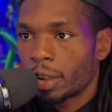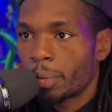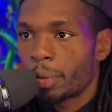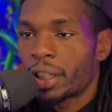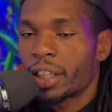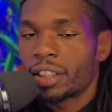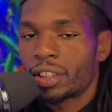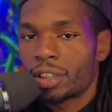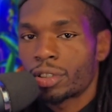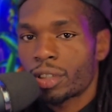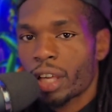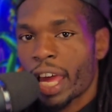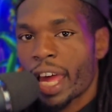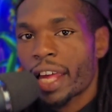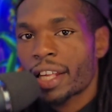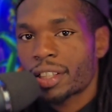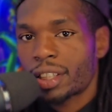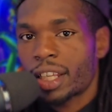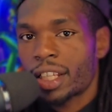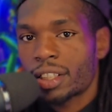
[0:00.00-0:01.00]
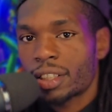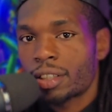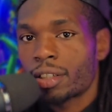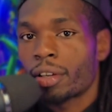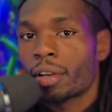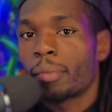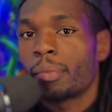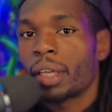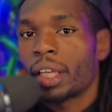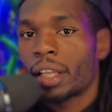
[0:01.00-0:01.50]
Because there's assets
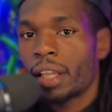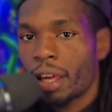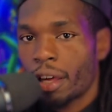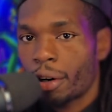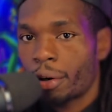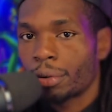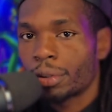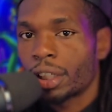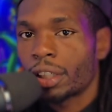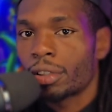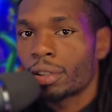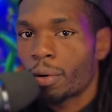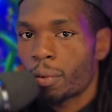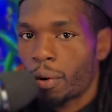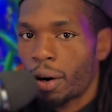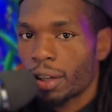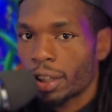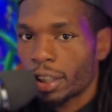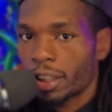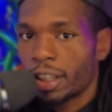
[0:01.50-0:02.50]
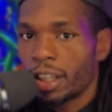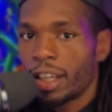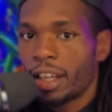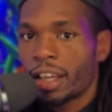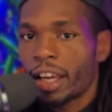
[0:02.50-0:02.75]
that are being held in your wallet,